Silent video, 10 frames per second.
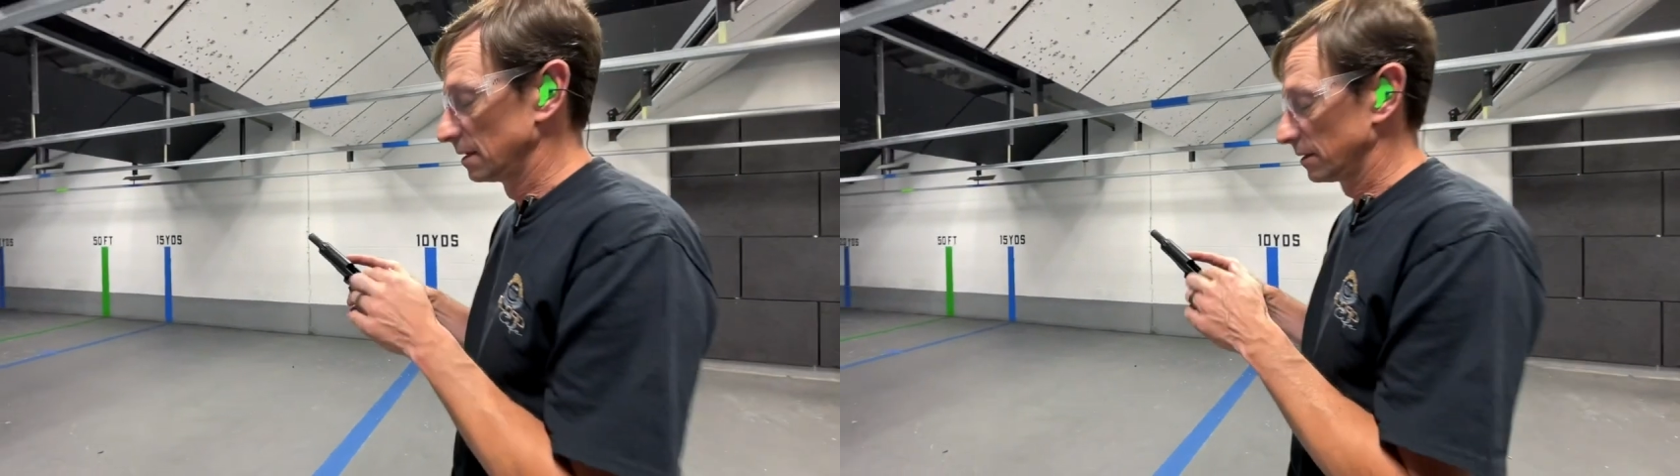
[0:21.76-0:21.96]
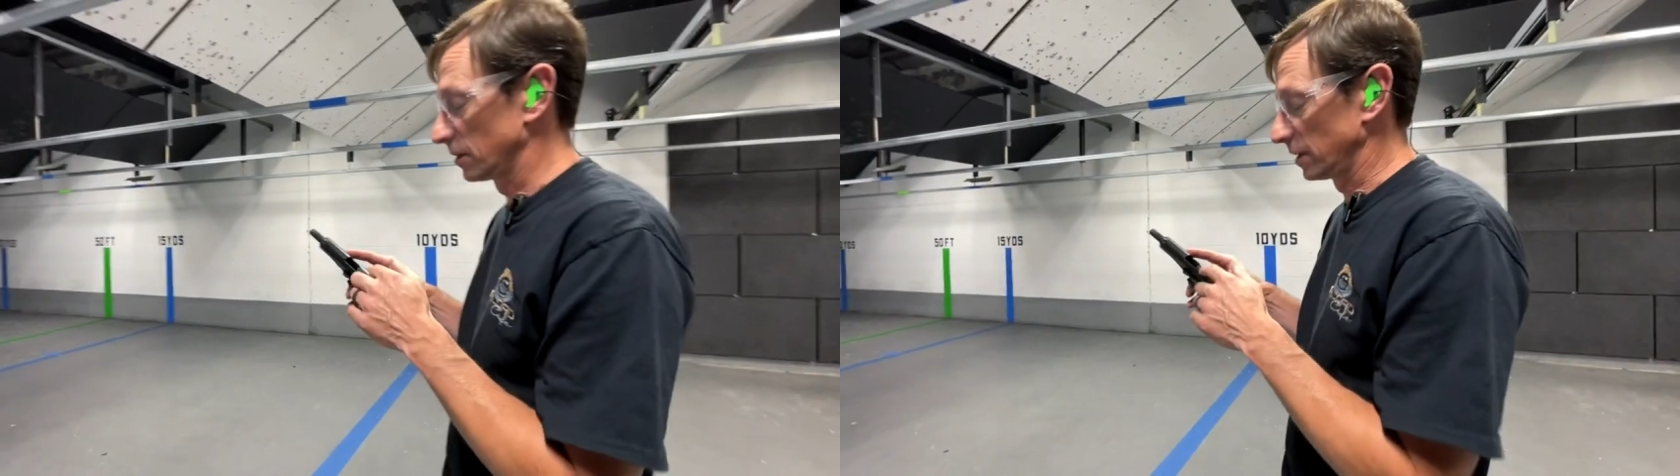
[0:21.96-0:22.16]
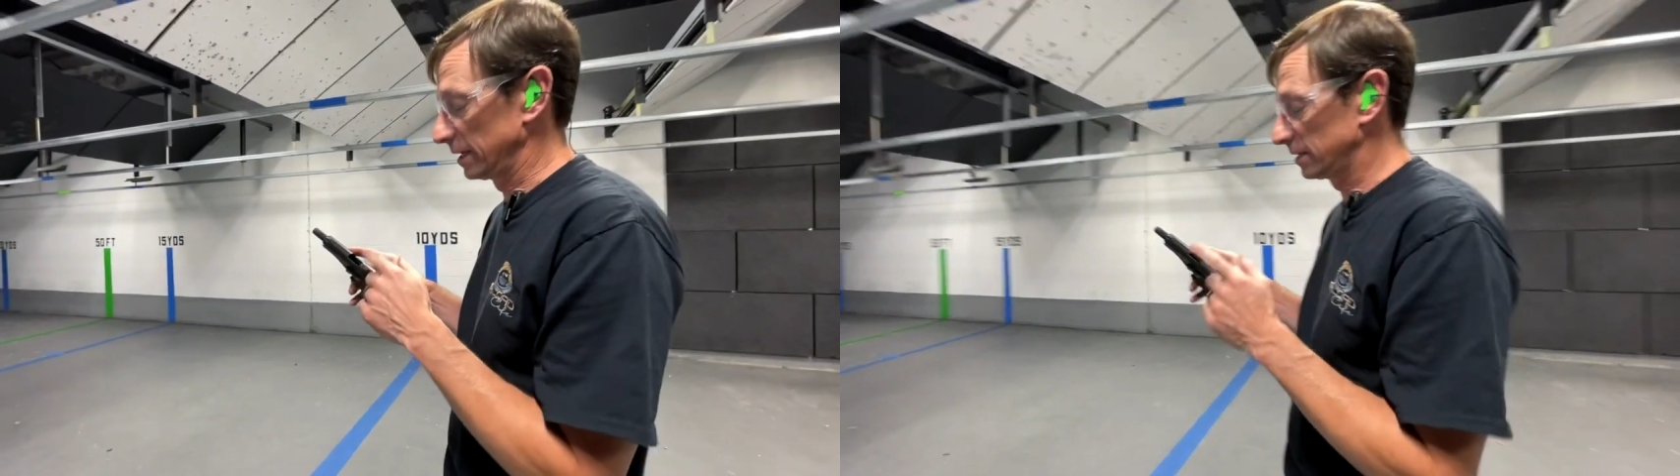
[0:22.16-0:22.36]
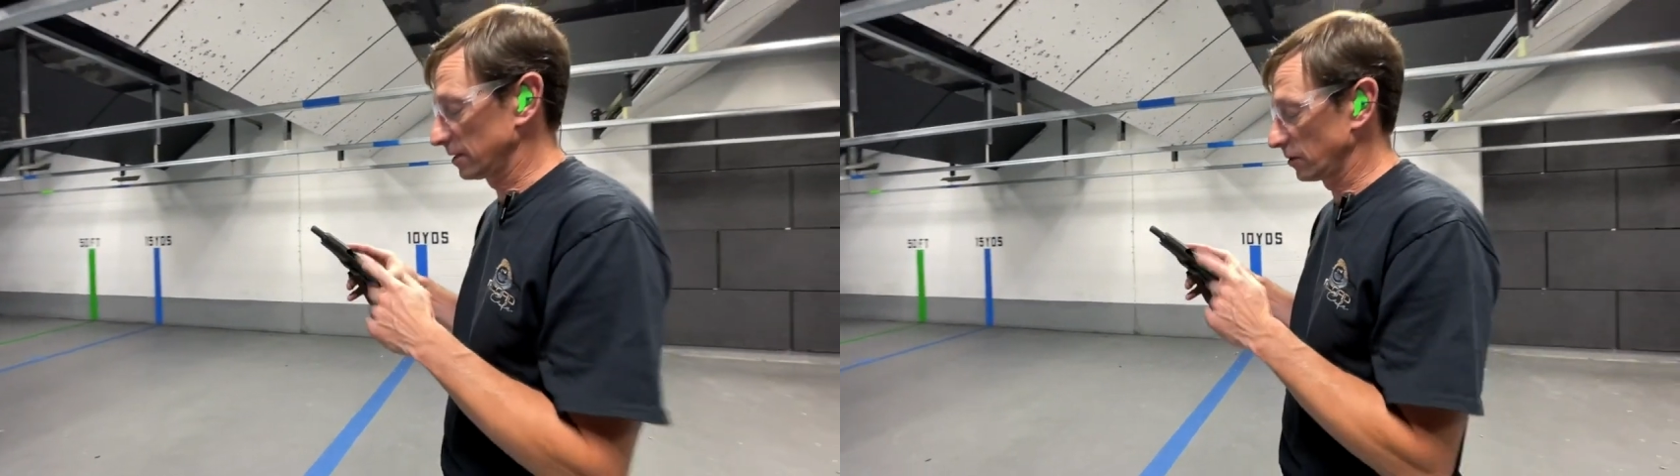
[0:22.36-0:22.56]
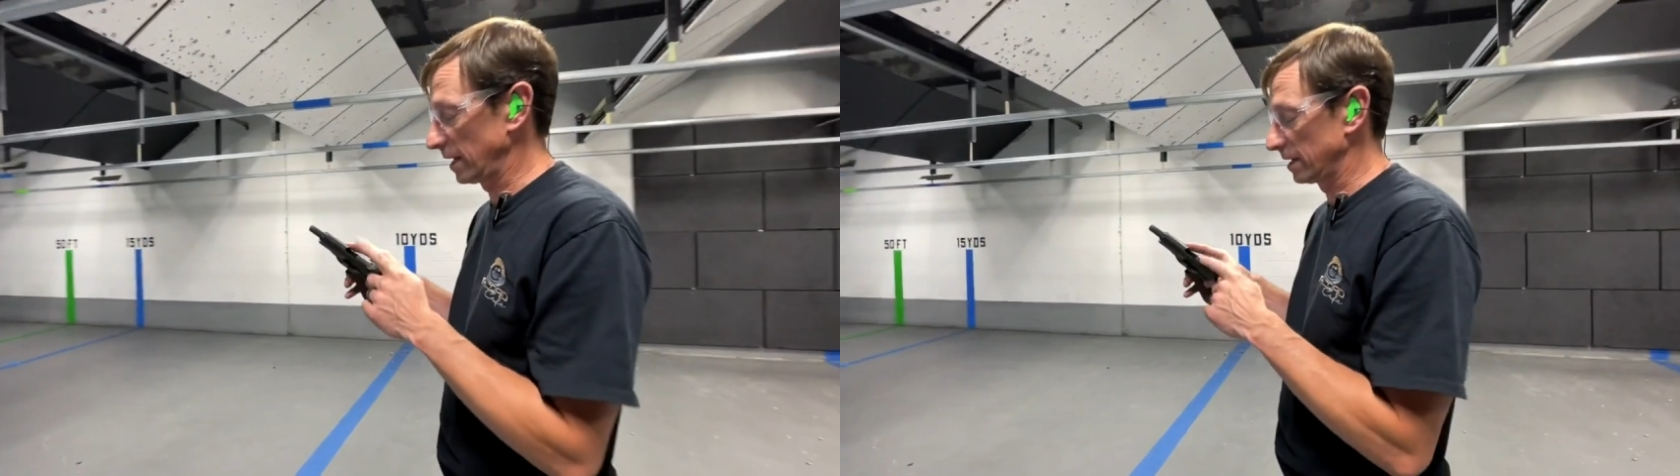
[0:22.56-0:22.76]
their
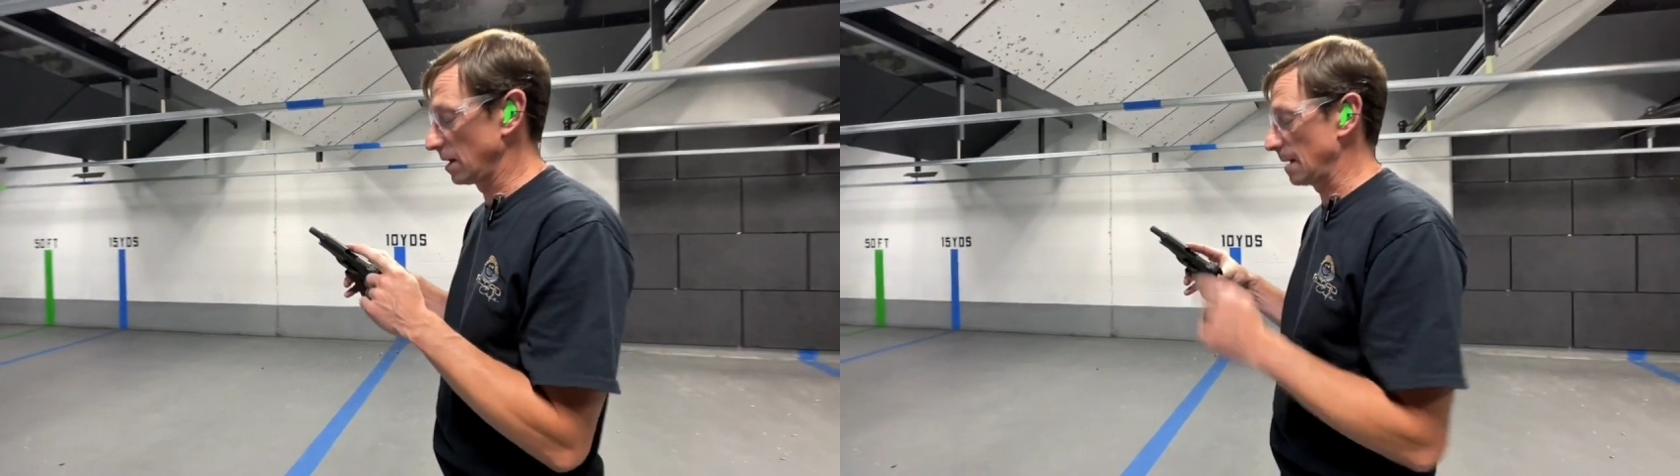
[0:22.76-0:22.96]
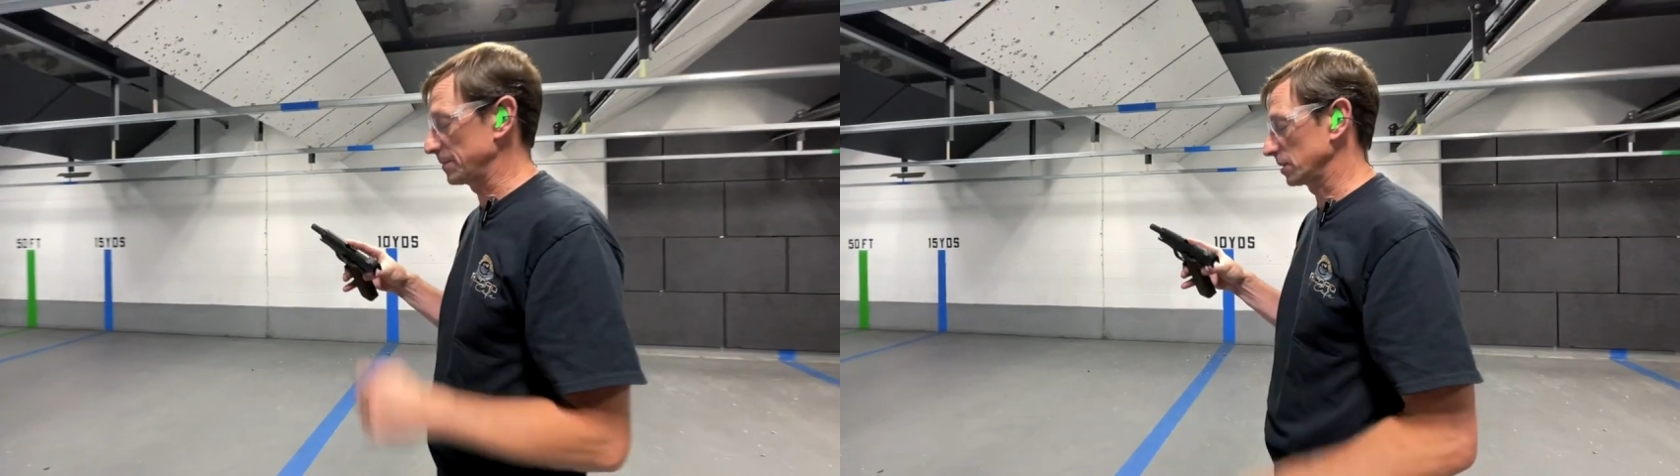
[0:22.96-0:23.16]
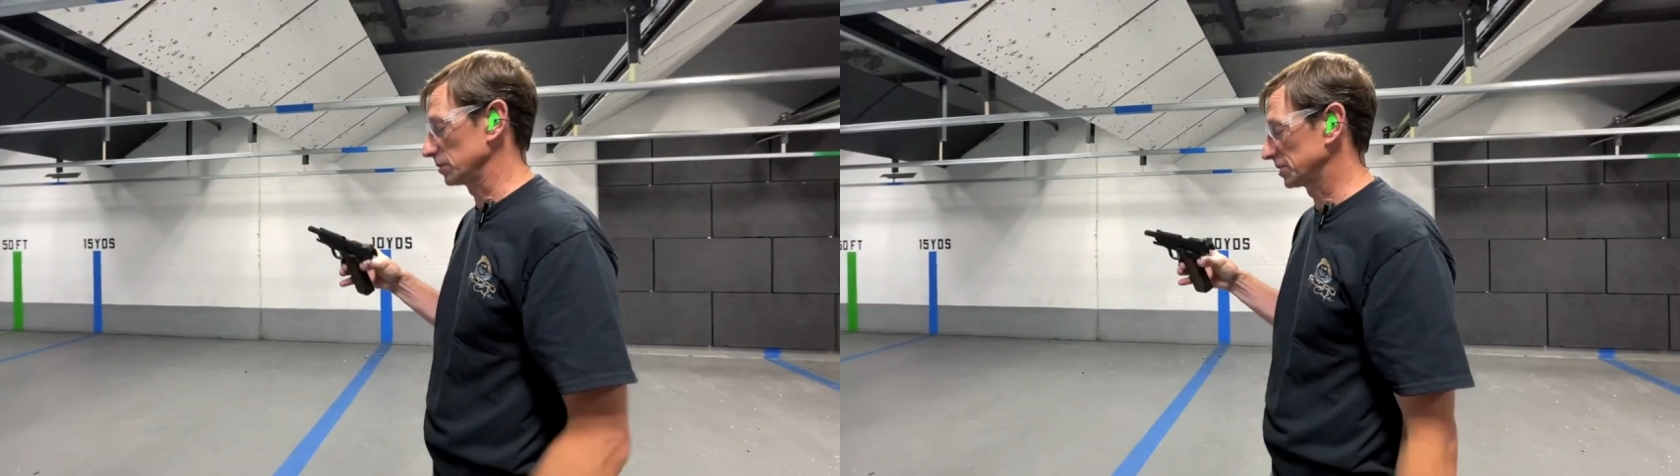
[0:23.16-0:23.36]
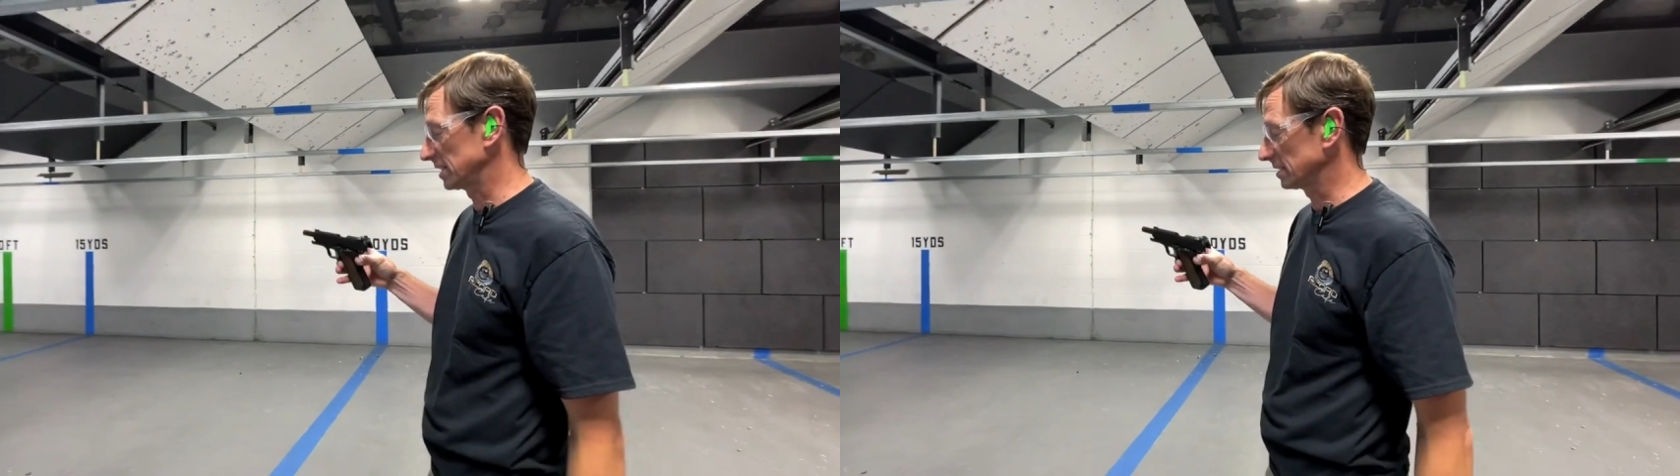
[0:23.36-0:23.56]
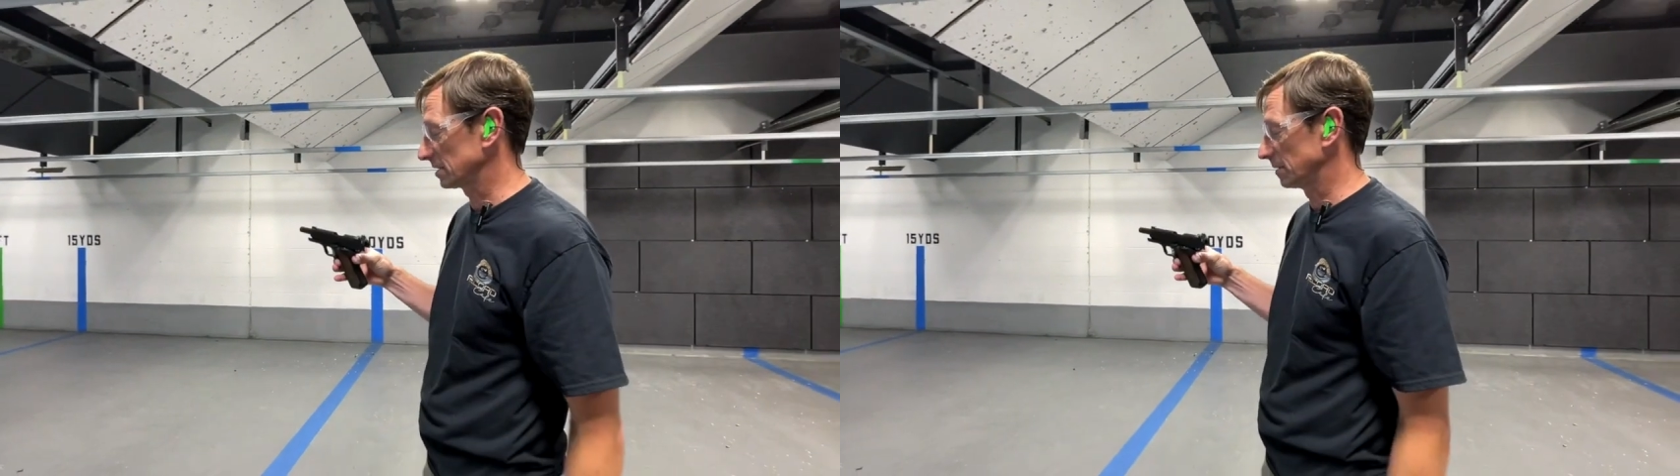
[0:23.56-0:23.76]
integrated optical
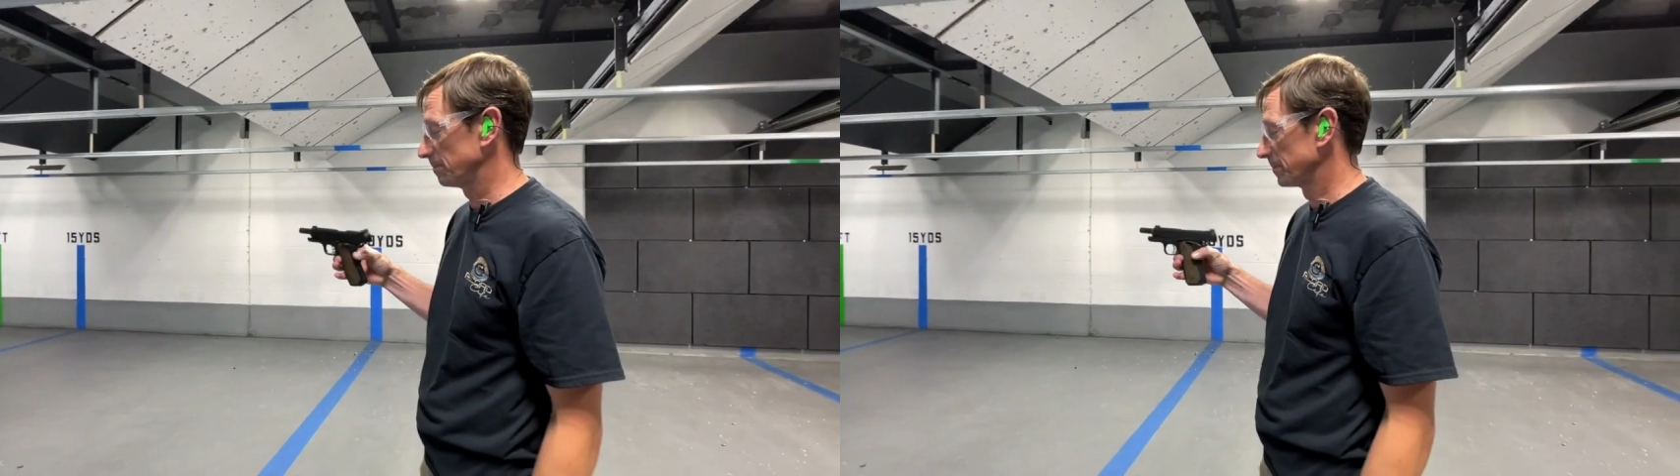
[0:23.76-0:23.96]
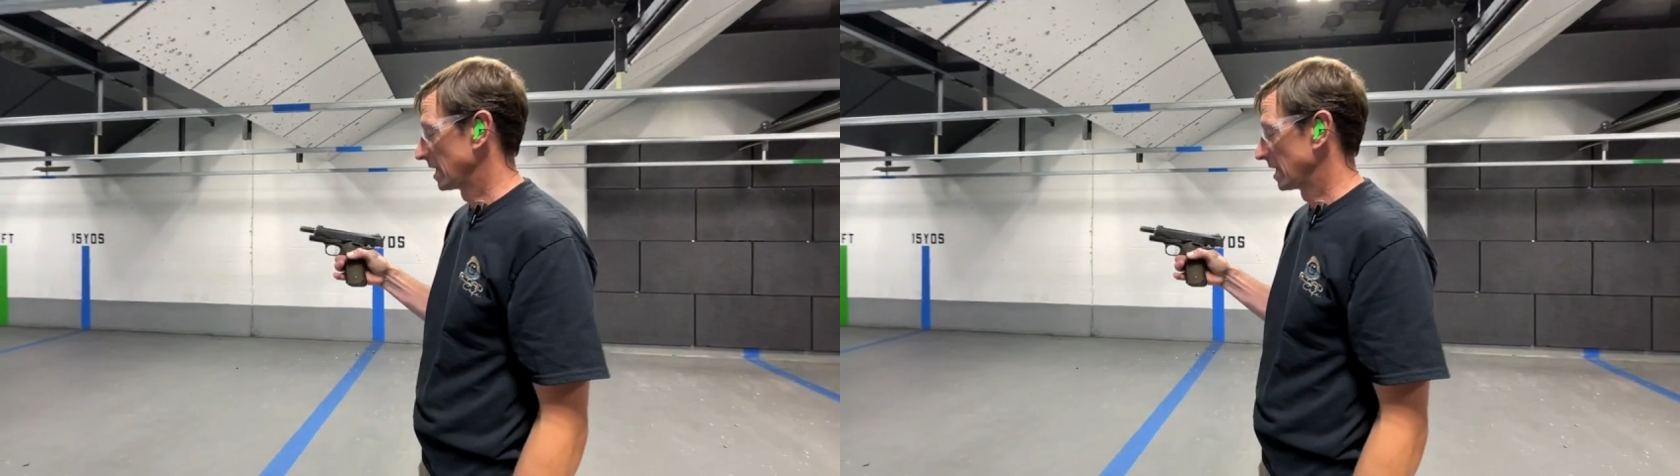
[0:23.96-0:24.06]
system,